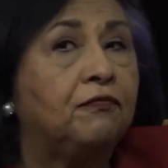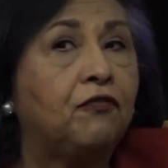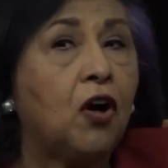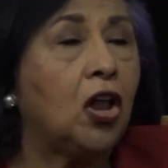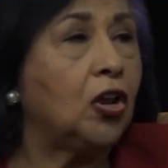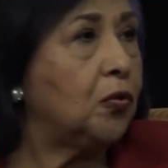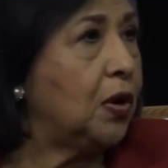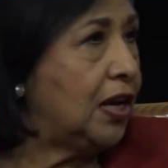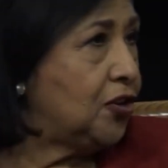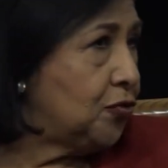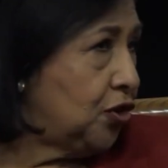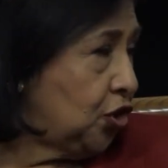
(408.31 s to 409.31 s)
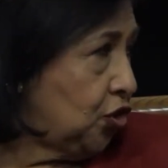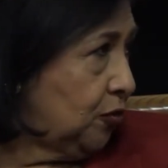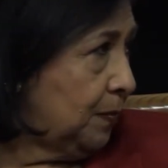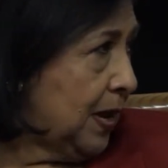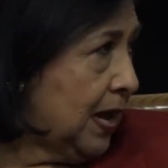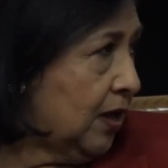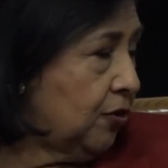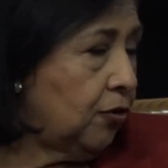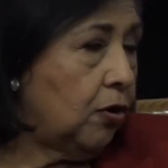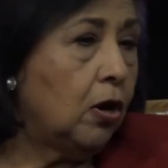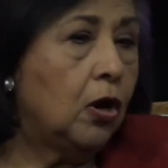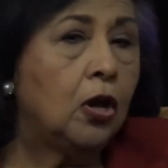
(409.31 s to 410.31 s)
follow a traditional
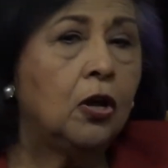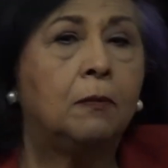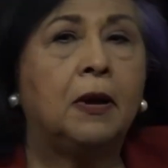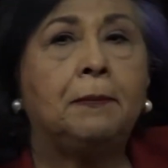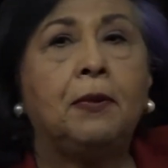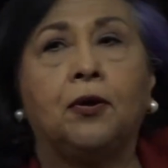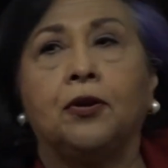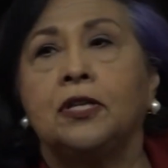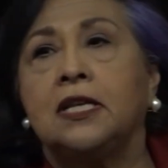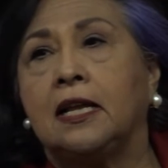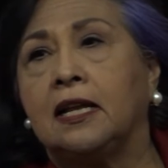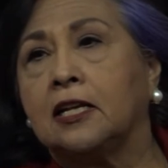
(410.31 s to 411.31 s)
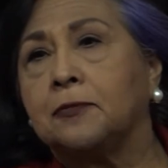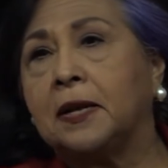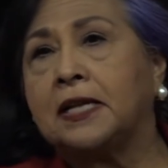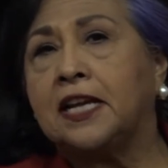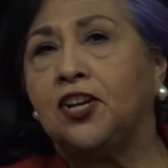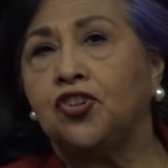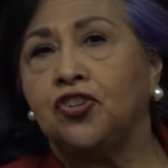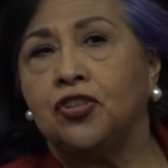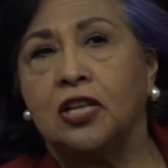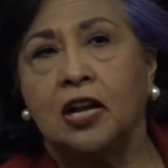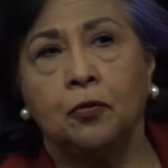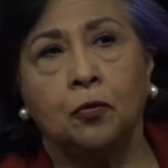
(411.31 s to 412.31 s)
pattern my parents had expectations
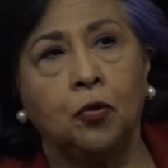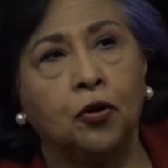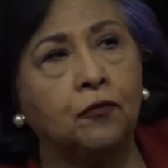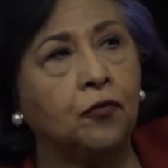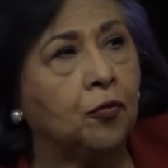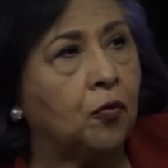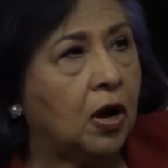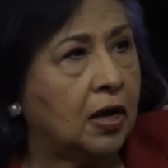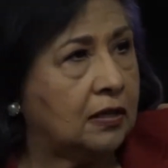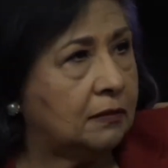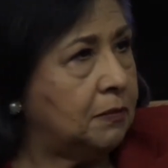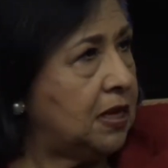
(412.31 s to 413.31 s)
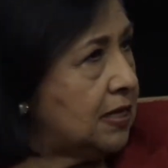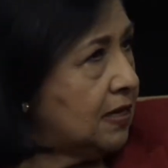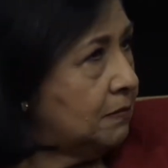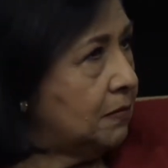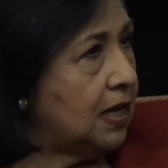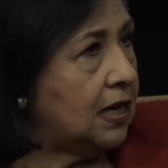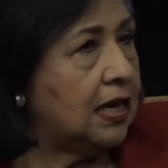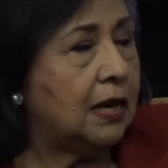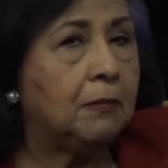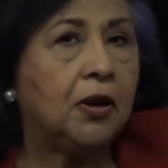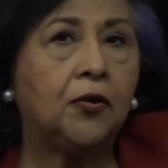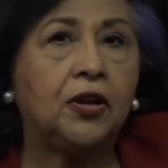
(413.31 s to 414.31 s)
that I would work for a while, meet somebody,
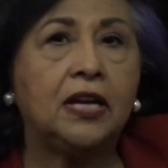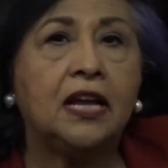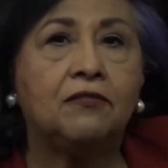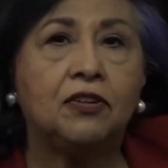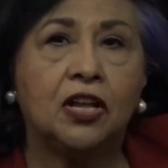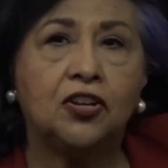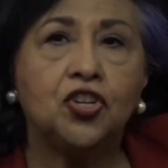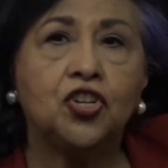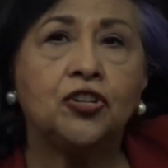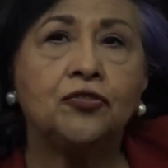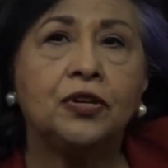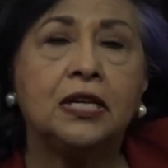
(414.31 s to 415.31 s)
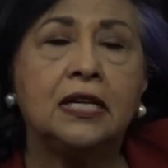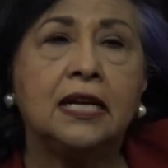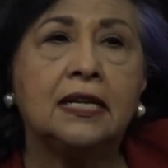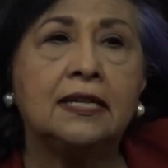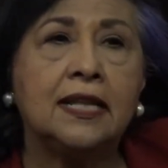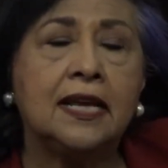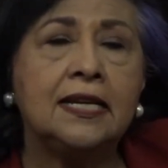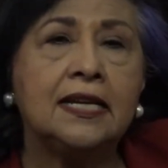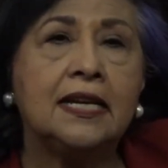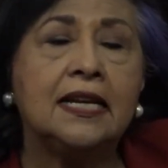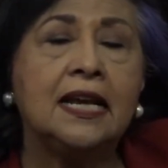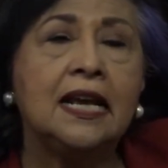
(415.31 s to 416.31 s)
get married, and have a lot of children, as they
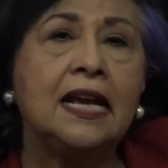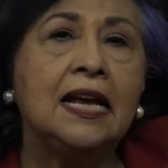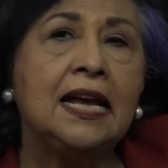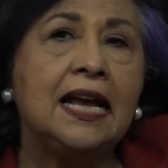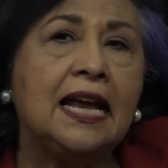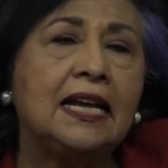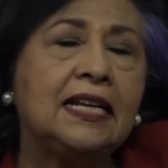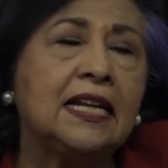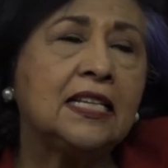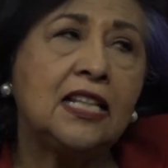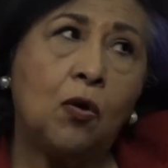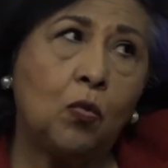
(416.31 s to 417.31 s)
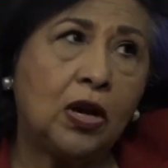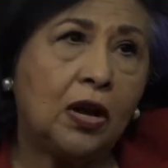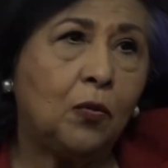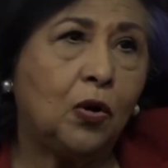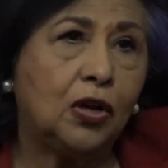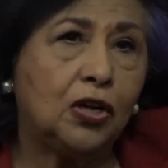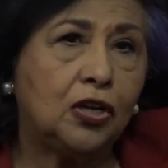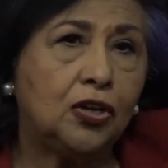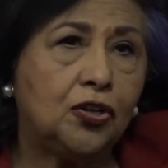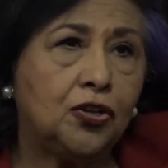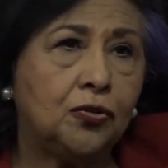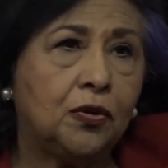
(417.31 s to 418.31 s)
did. And that's not what I wanted
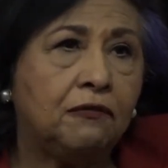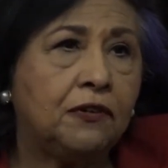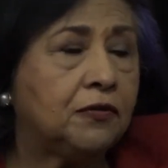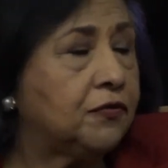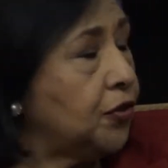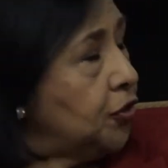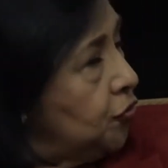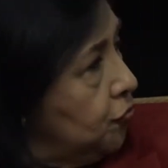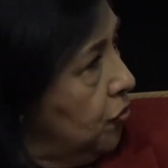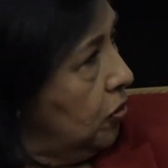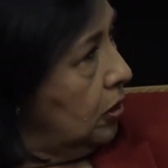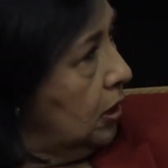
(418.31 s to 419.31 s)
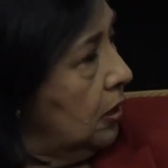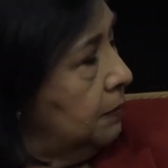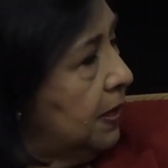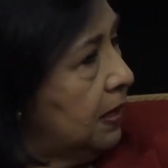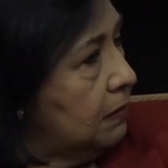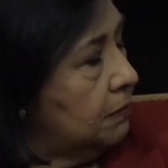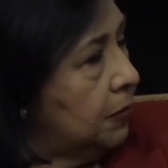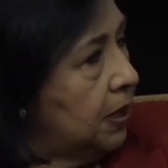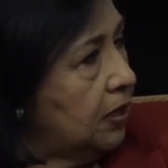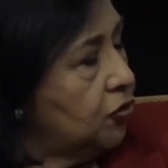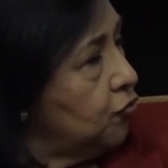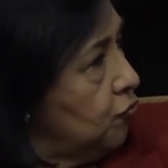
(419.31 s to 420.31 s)
to do. I felt very strongly about
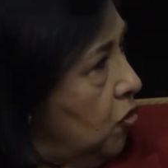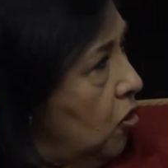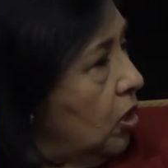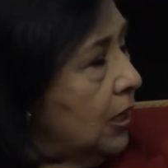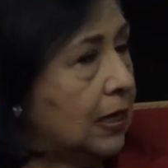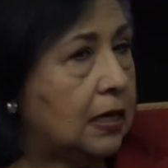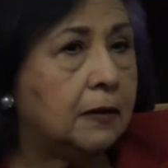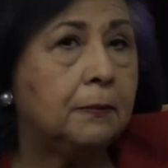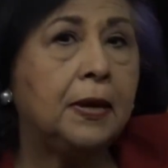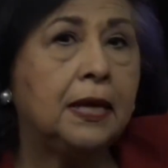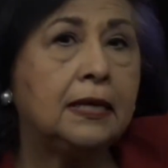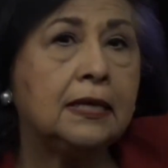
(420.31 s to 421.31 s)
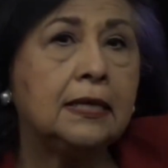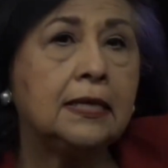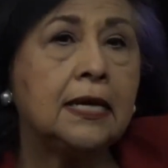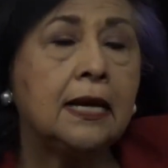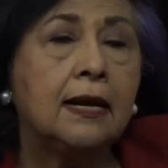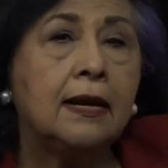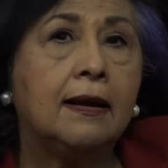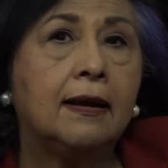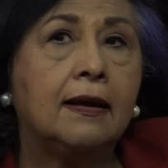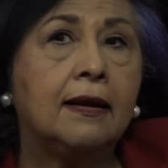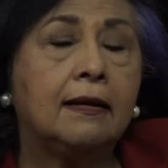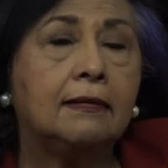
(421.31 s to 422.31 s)
being strong and independent.
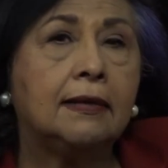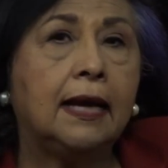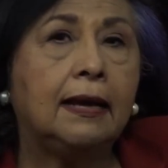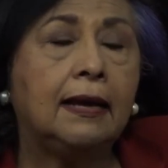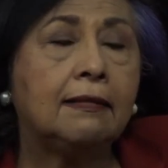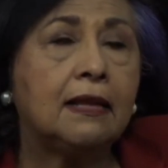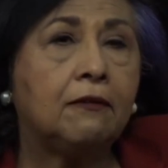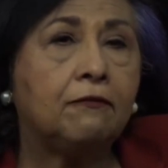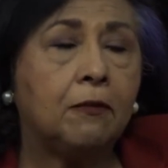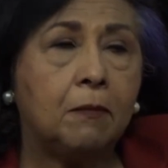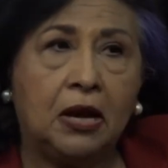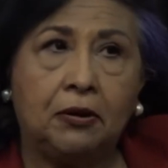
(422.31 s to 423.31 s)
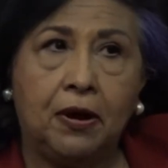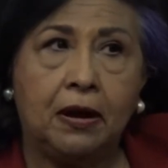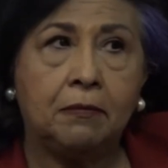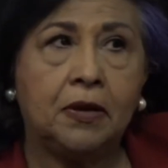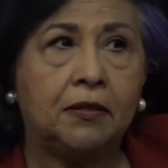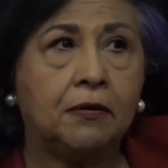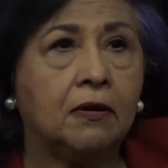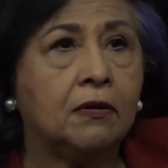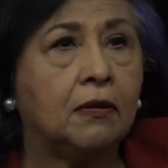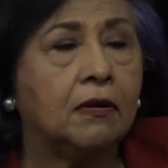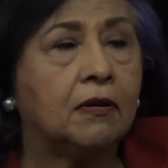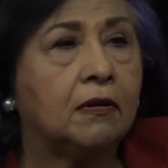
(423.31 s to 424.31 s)
Uh, I get that from my grandmother.
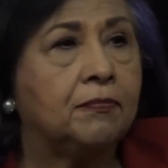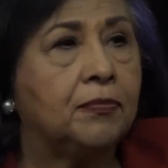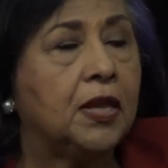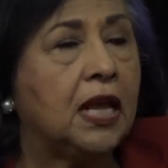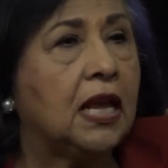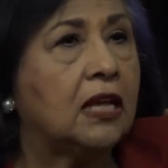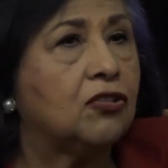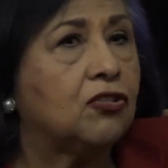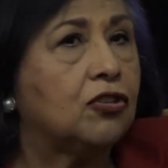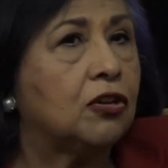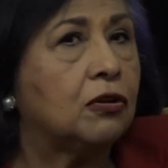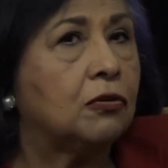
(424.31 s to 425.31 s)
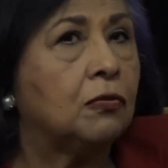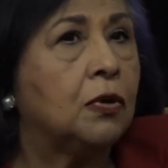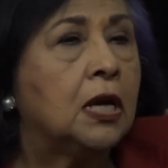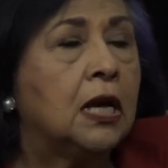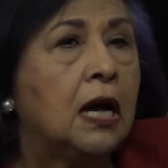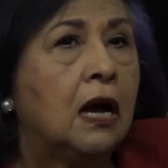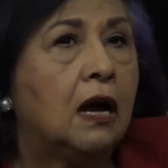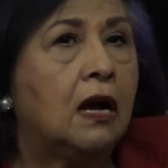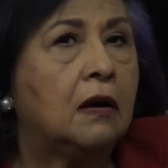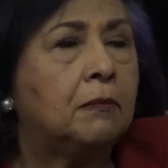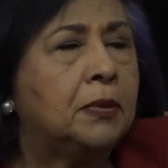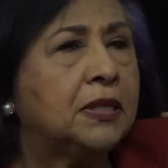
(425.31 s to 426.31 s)
Um, and so,
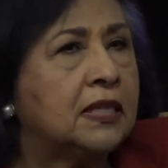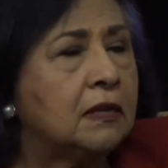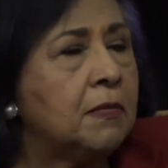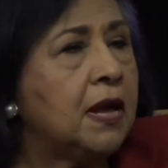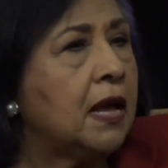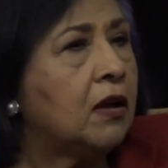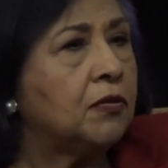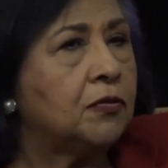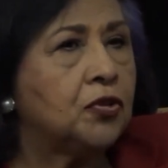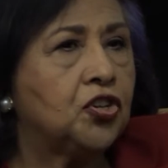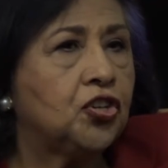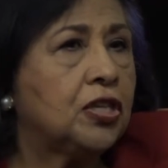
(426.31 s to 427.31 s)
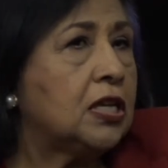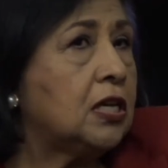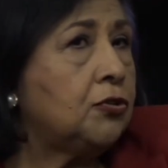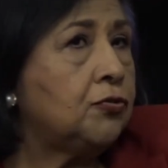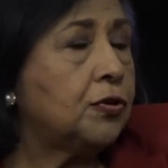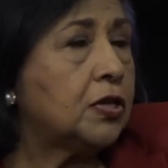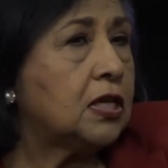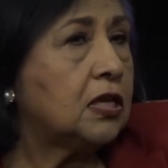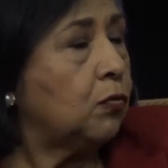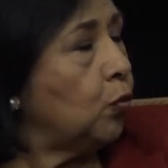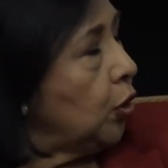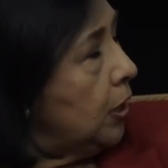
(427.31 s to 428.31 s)
uh, but somehow there was just an interest
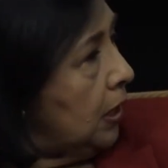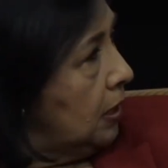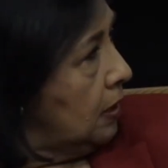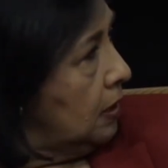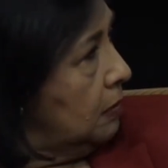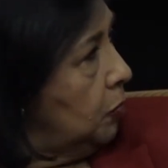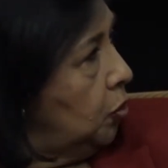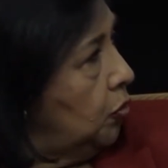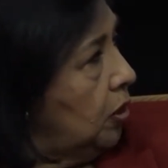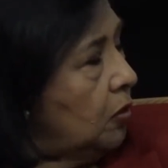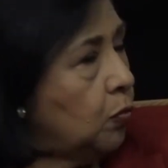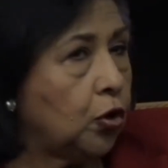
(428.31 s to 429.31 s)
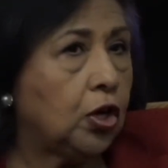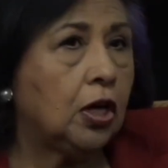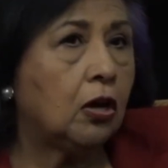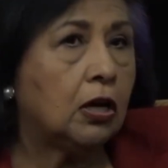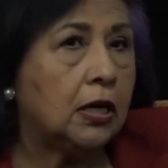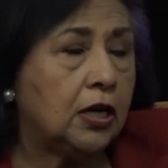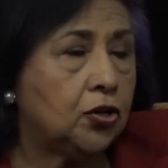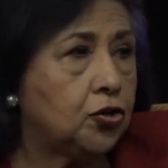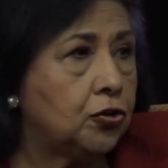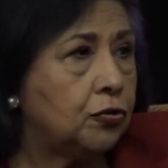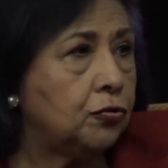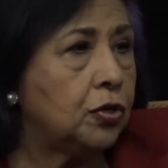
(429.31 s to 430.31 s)
in working in the community, working on
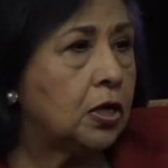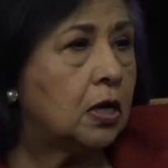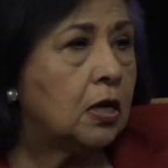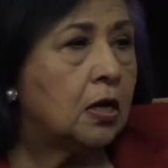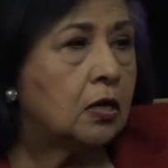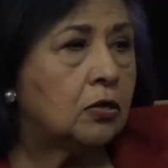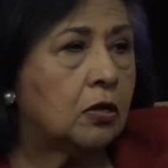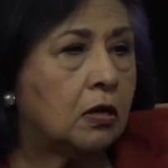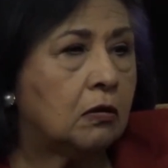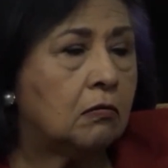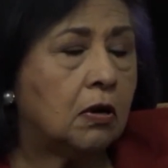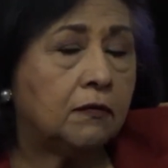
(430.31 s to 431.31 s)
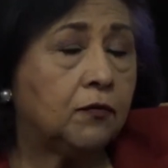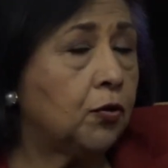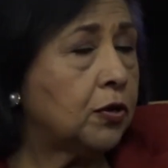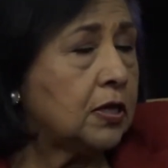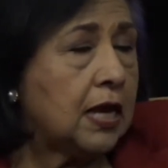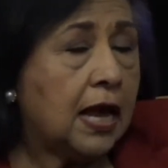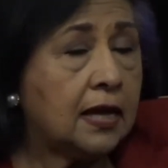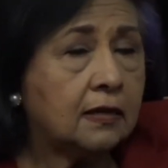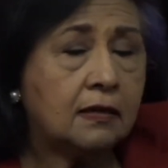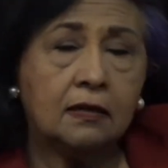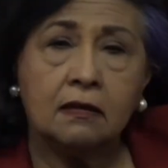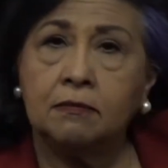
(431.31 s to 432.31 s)
issues. So of course I
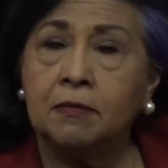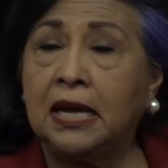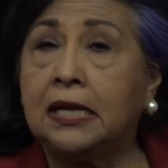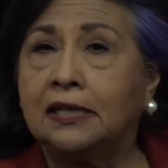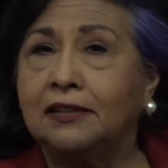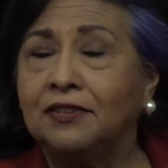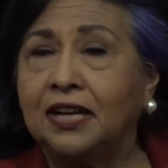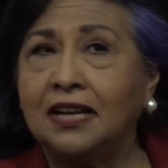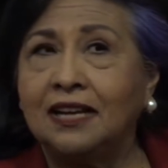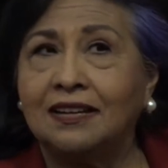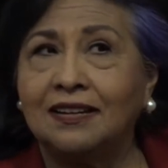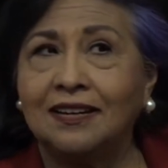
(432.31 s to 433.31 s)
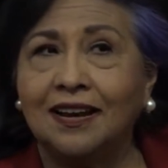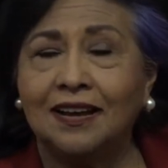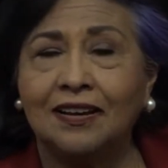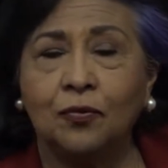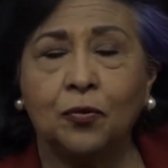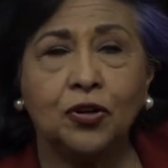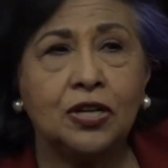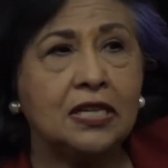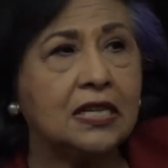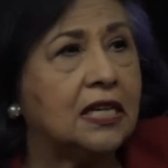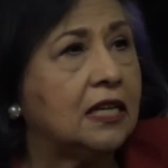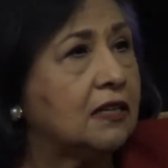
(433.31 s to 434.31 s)
had to make a living and, and I worked
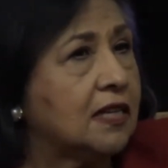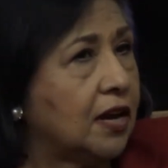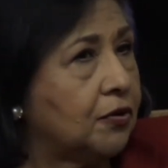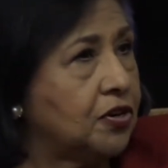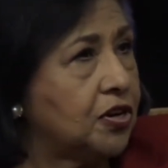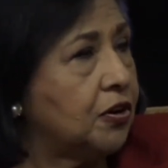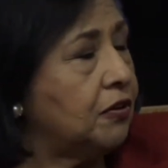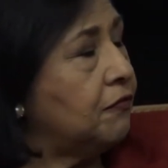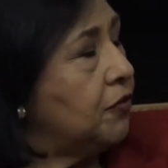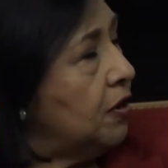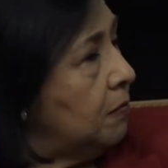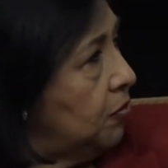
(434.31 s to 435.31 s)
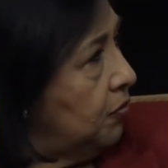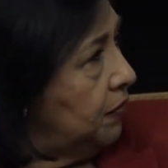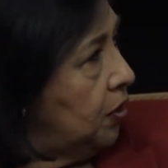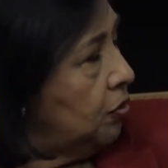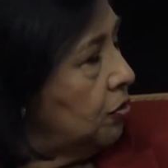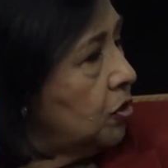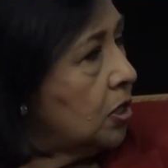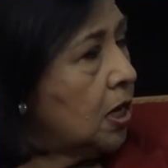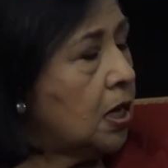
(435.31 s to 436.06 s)
as a legal secretary for a number of years